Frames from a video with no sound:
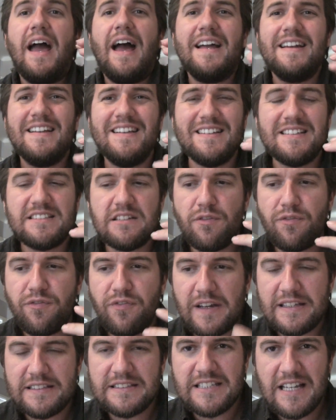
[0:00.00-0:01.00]
and it is a
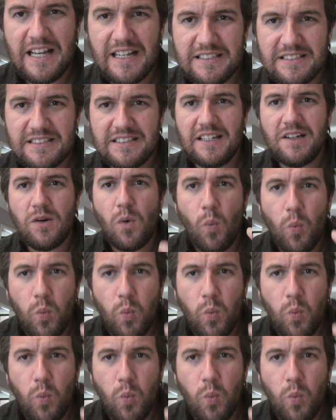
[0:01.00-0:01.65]
fantastic,